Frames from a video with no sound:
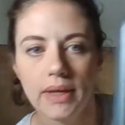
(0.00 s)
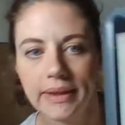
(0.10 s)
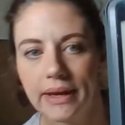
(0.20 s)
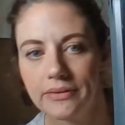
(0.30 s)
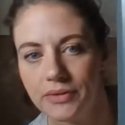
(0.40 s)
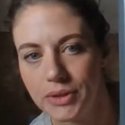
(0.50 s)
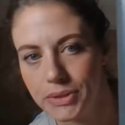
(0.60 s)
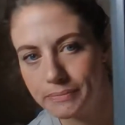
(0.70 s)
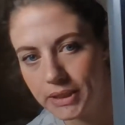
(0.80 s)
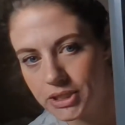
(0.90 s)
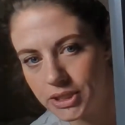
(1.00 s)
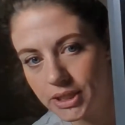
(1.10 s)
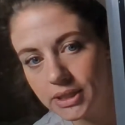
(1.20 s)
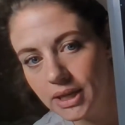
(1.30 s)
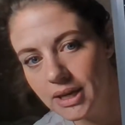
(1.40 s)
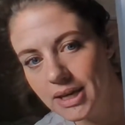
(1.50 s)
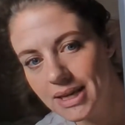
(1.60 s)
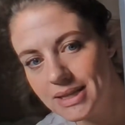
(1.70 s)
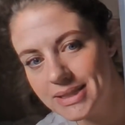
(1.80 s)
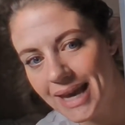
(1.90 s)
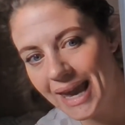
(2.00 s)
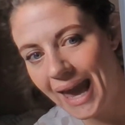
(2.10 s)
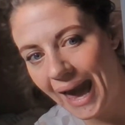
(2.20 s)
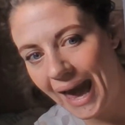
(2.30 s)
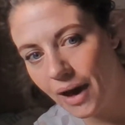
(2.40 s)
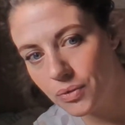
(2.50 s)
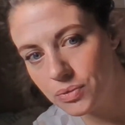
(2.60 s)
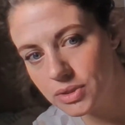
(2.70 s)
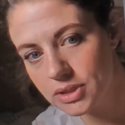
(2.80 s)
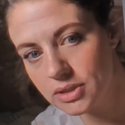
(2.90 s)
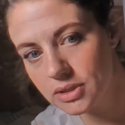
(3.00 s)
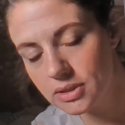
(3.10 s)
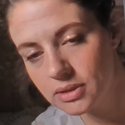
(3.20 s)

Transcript: That first picture is a house.